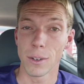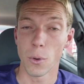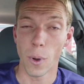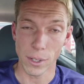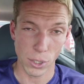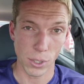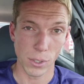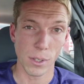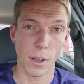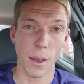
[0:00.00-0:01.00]

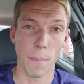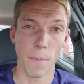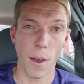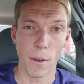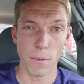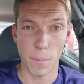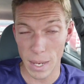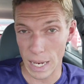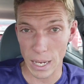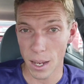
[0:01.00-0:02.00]
questions of
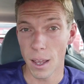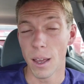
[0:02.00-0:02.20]
me,